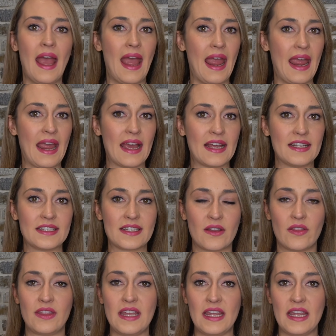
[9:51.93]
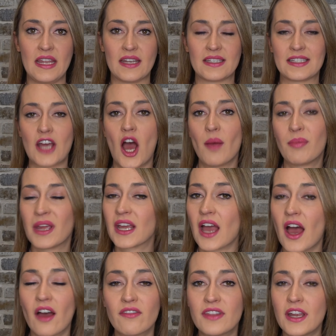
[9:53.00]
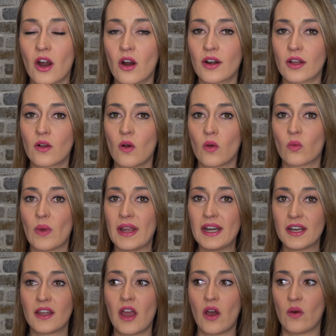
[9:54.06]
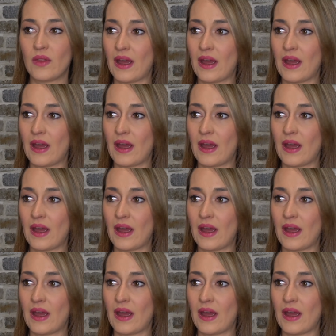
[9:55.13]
and the topic of the article ready to go.